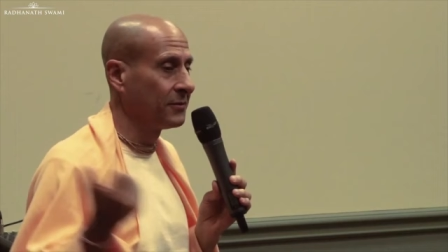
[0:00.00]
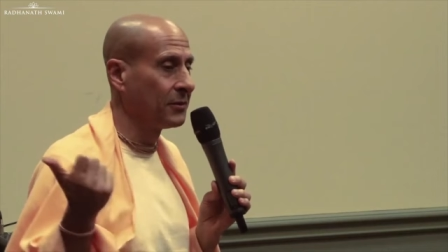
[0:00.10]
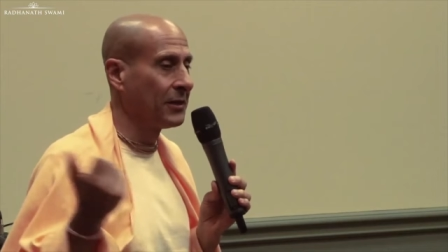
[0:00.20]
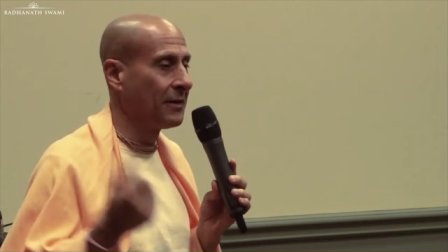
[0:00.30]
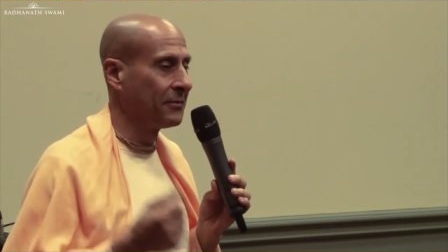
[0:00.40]

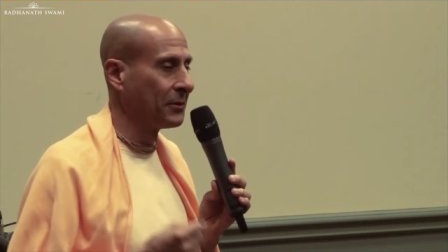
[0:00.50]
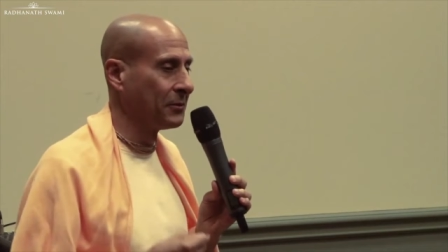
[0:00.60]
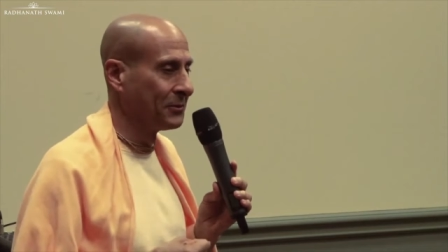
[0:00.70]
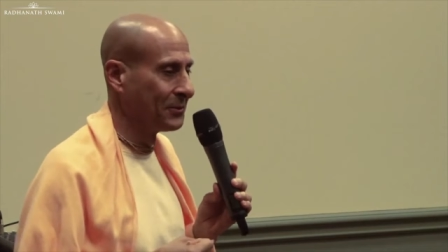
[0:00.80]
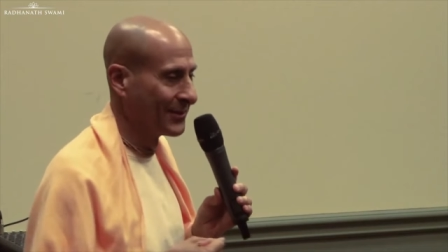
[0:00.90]
They're laughing
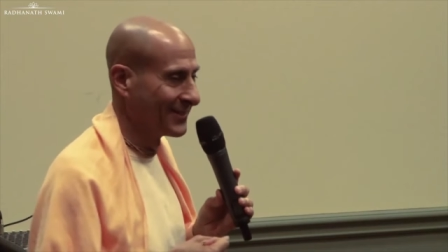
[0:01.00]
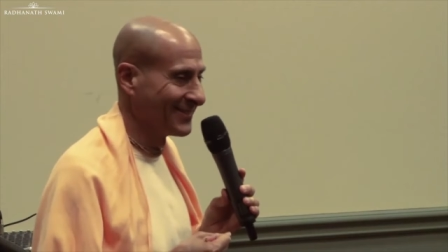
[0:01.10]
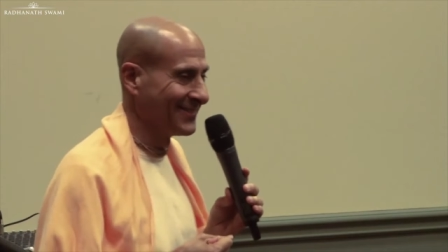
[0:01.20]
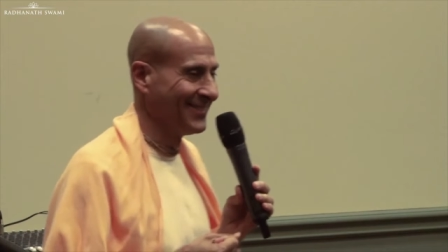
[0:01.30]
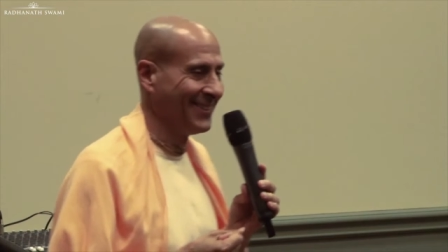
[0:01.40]
over there.
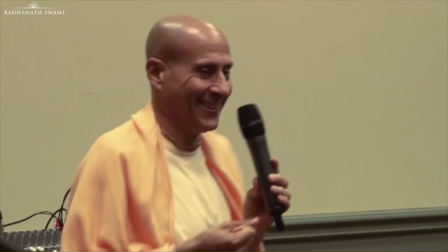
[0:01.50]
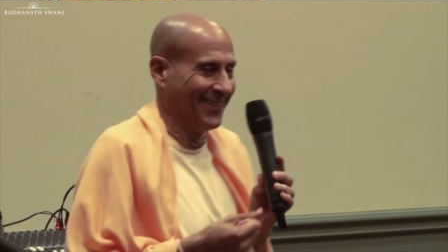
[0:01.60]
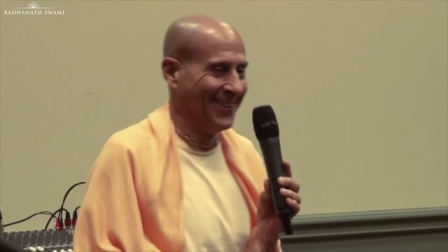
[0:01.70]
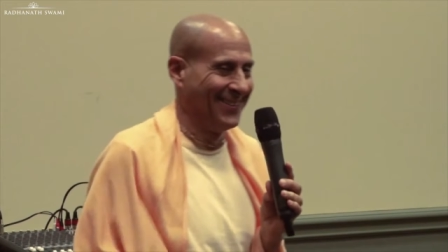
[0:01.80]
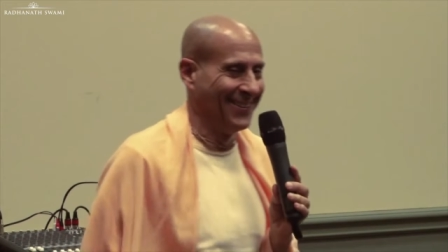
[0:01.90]
Yeah.